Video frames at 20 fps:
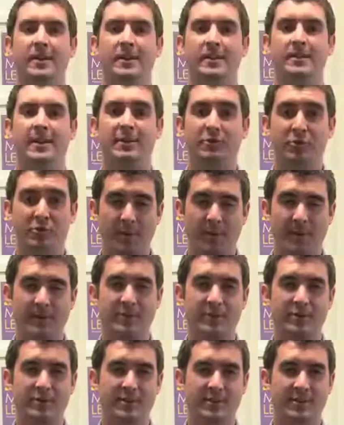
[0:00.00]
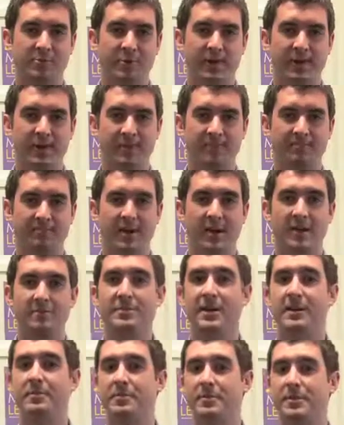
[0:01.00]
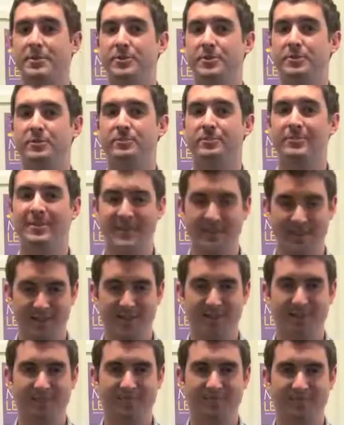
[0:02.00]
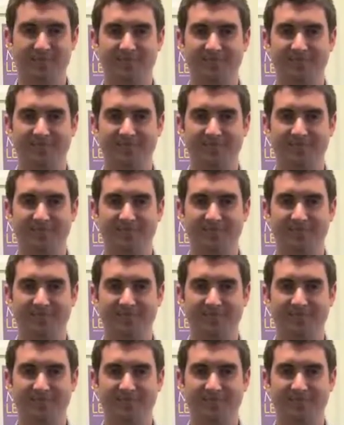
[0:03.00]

That's what's making news this week. I'm James Mitchell. See you soon.